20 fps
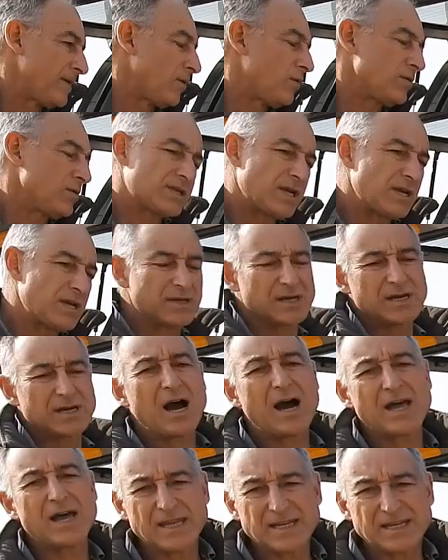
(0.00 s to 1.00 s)
Also, the
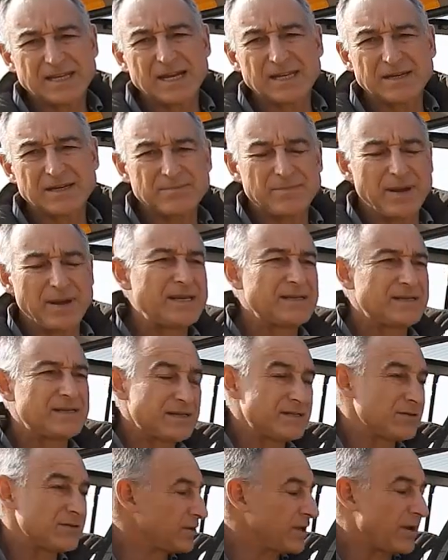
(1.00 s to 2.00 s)
guy that cut and bent
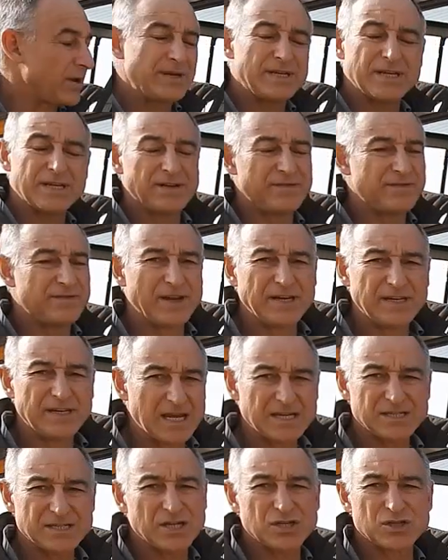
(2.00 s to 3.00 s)
it, although he did a
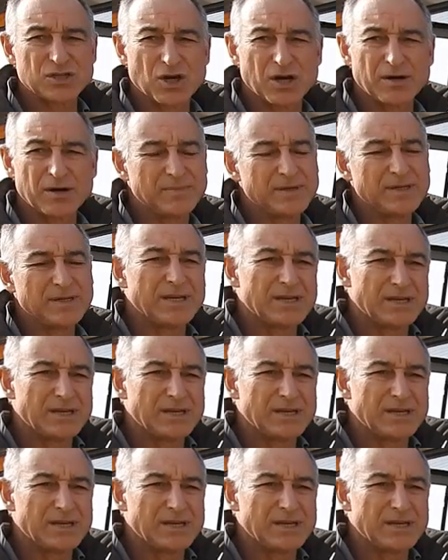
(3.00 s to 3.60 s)
fantastic job,